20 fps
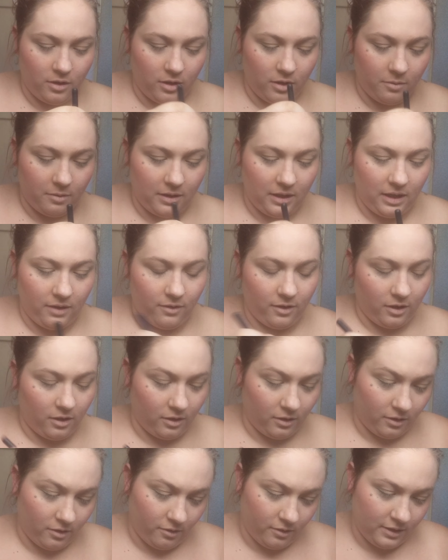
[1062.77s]
I'm going to give it a
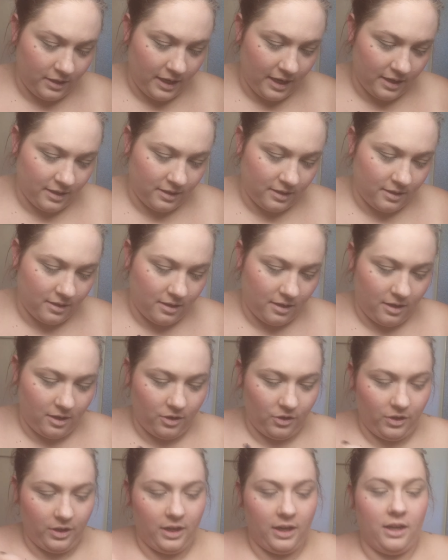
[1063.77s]
good little test on
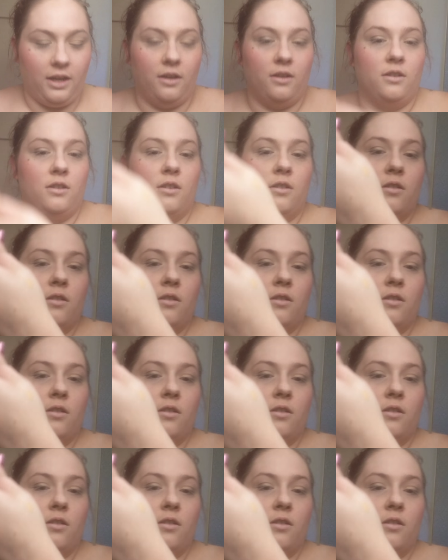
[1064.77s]
your hand.